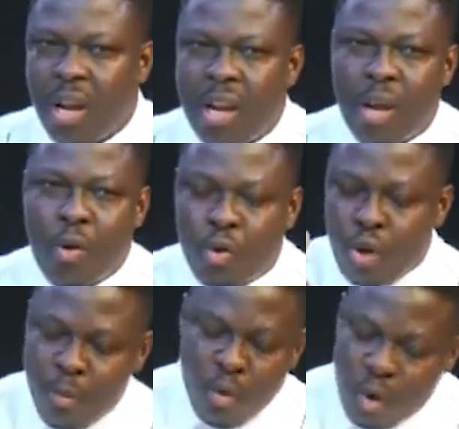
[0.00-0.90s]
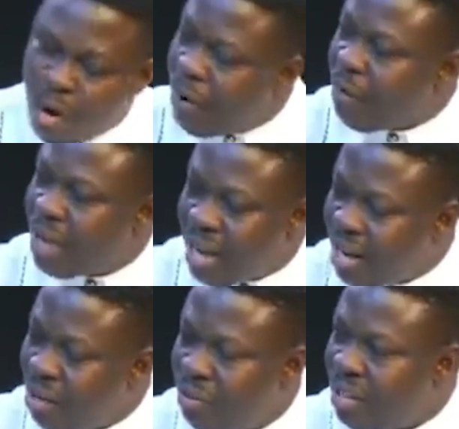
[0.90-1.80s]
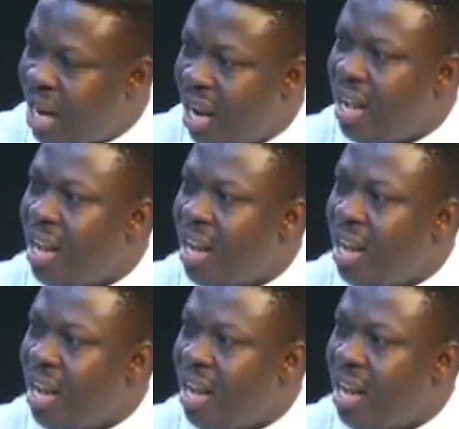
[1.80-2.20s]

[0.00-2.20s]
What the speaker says: They will probably one North African countries are.